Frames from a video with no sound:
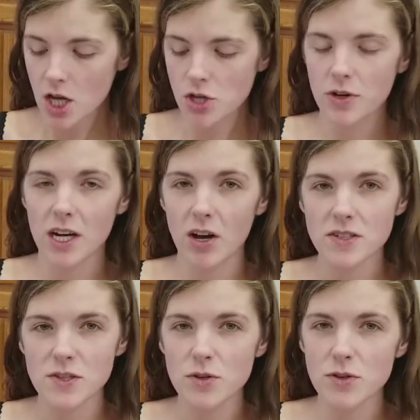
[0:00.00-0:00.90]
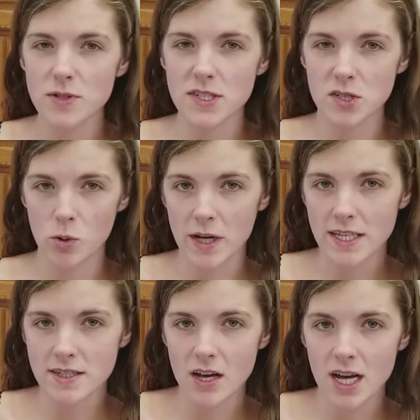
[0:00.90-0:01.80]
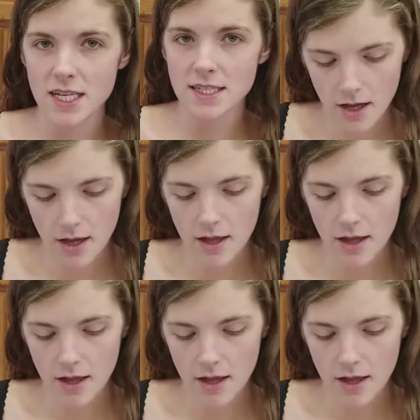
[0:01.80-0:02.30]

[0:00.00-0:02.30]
You can also use soy sauce.